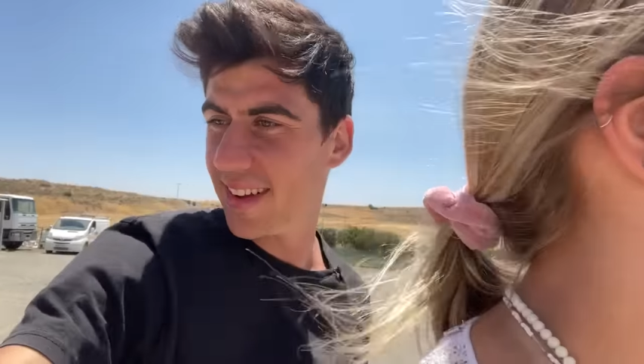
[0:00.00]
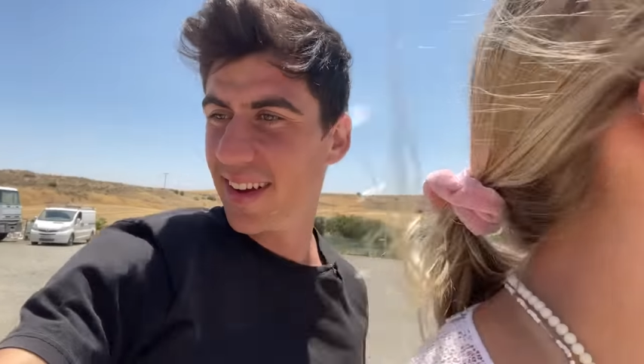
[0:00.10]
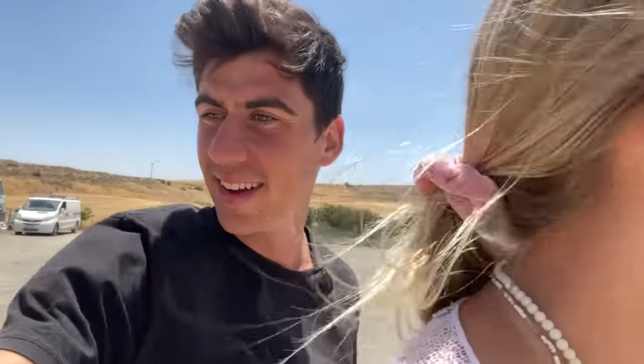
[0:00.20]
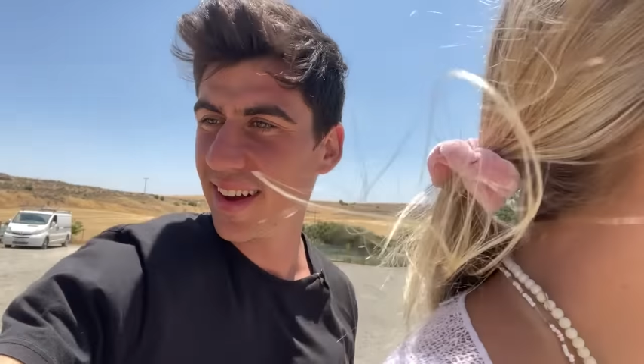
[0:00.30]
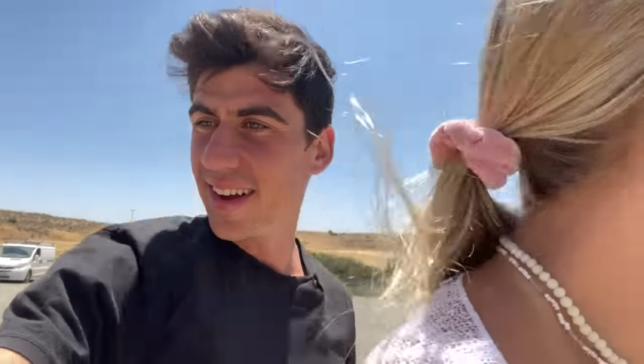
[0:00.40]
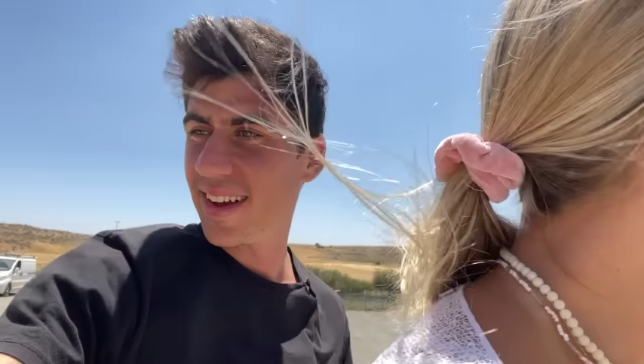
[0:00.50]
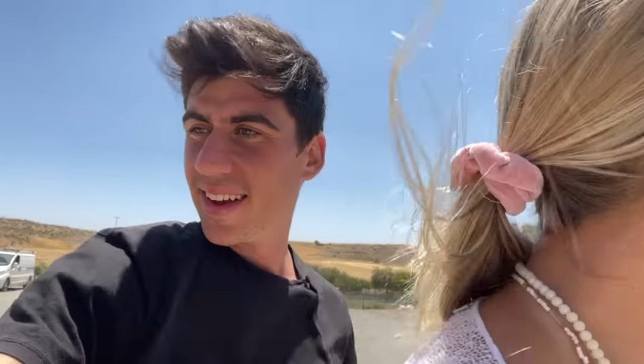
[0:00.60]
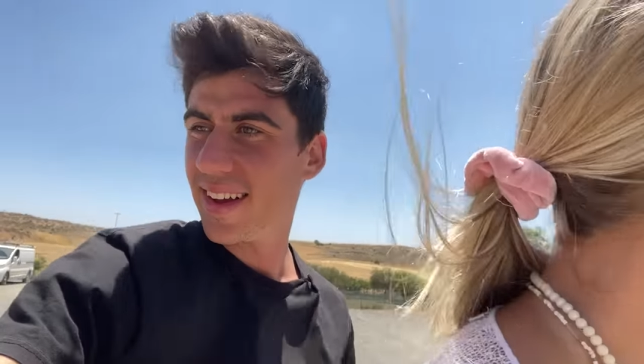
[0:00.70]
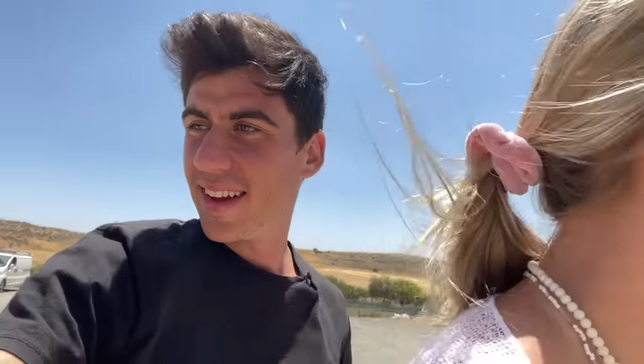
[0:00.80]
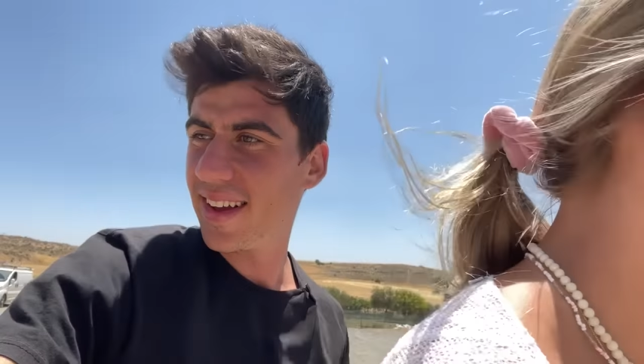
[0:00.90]
I was starting to
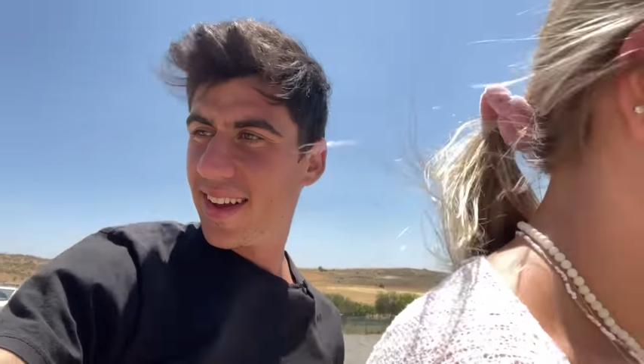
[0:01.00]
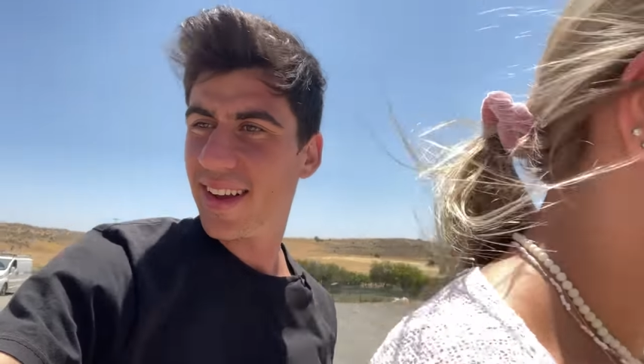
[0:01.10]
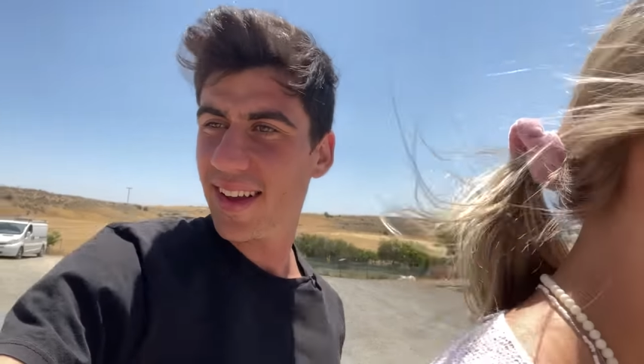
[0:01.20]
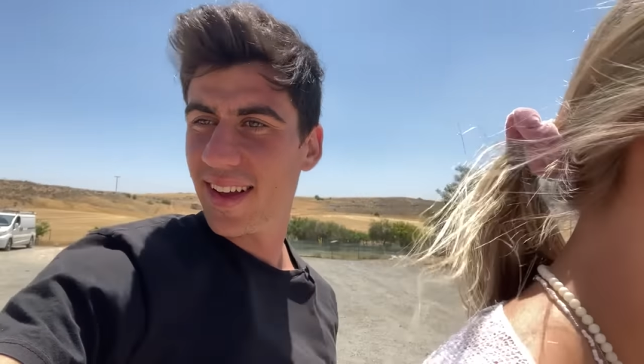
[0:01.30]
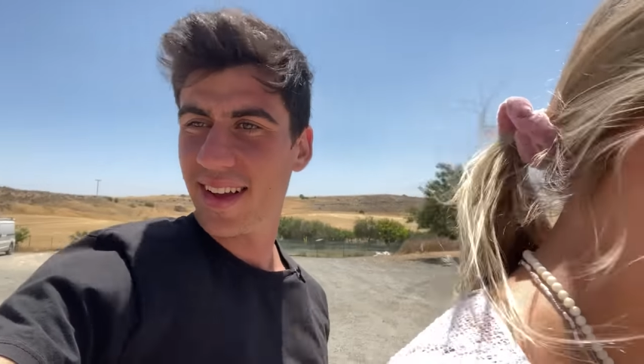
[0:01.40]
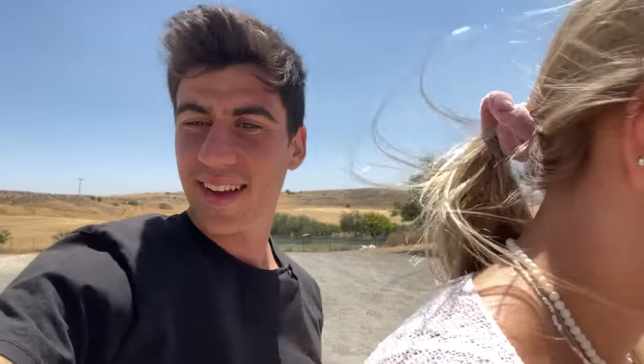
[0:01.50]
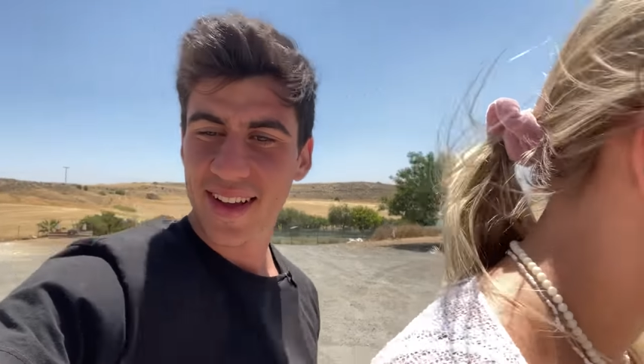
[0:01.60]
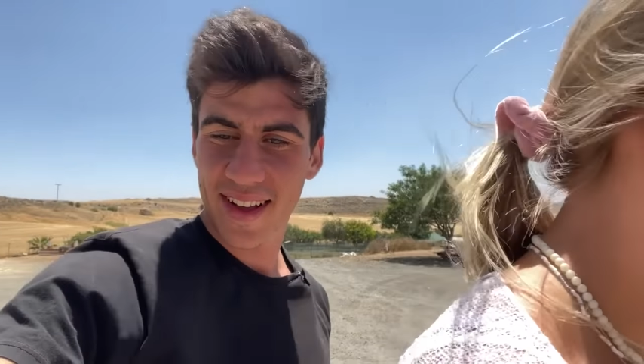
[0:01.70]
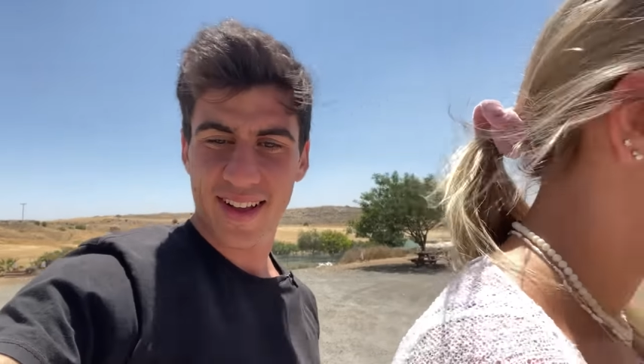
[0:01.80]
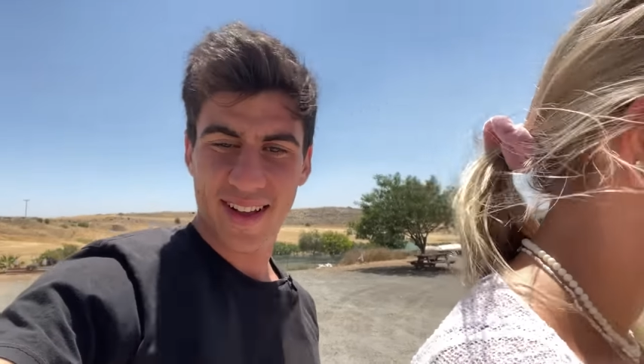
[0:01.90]
feel that they
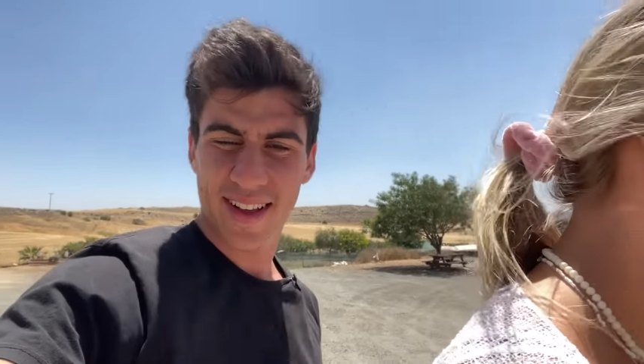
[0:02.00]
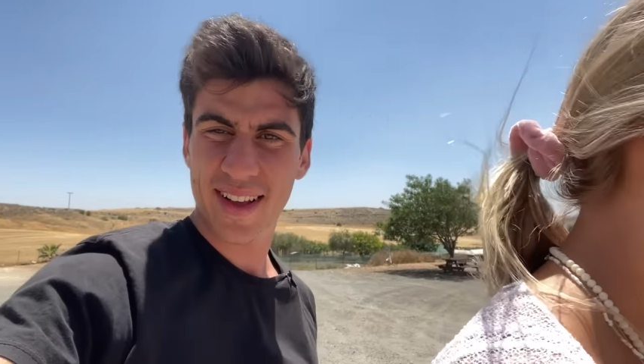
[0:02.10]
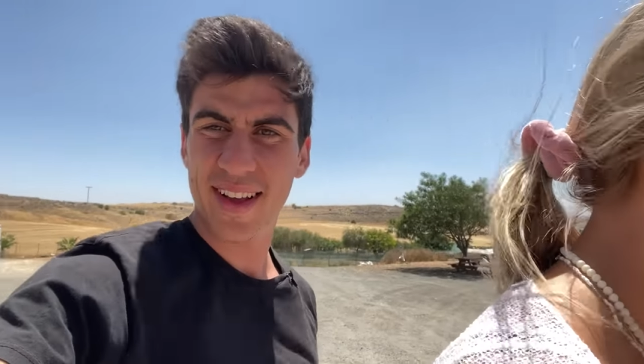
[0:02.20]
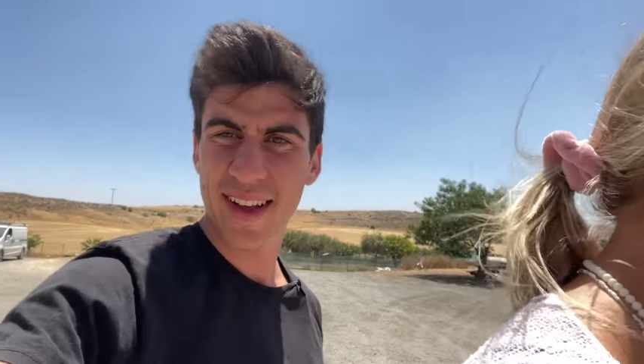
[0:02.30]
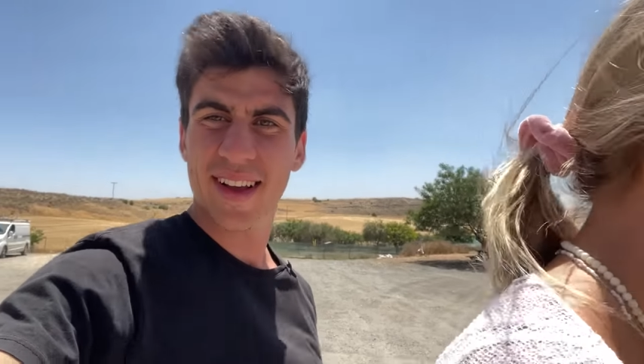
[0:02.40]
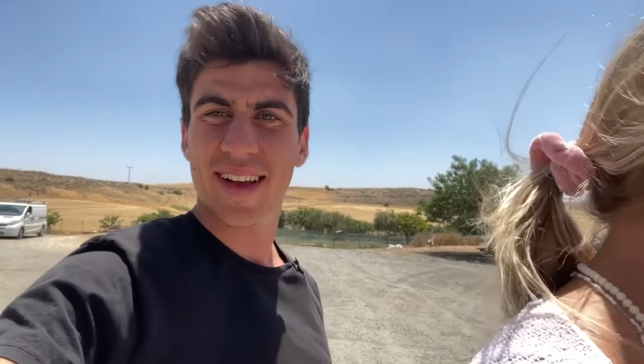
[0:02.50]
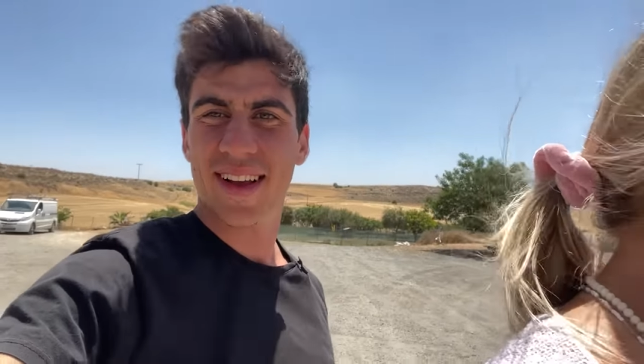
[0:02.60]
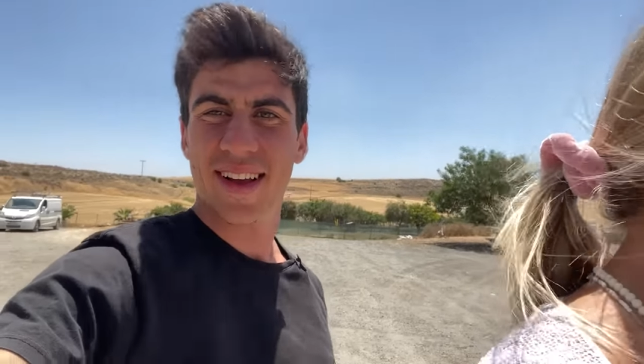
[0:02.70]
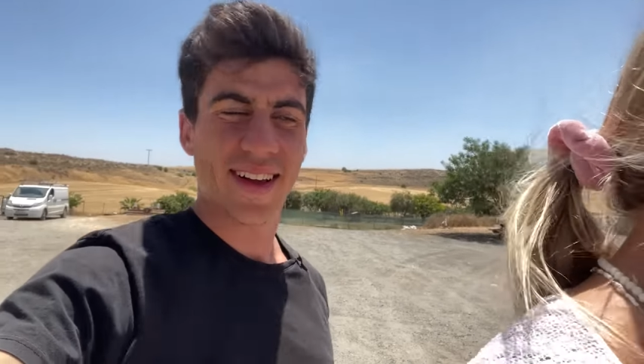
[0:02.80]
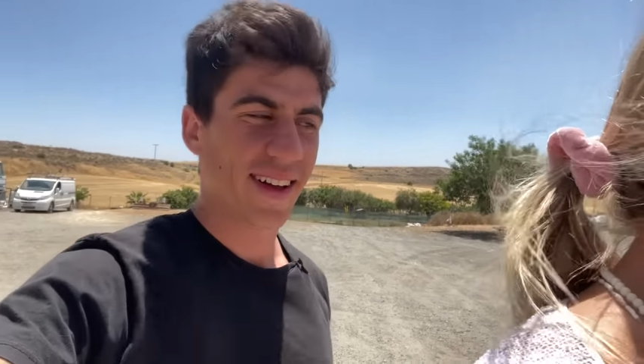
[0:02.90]
might get uncomfortable and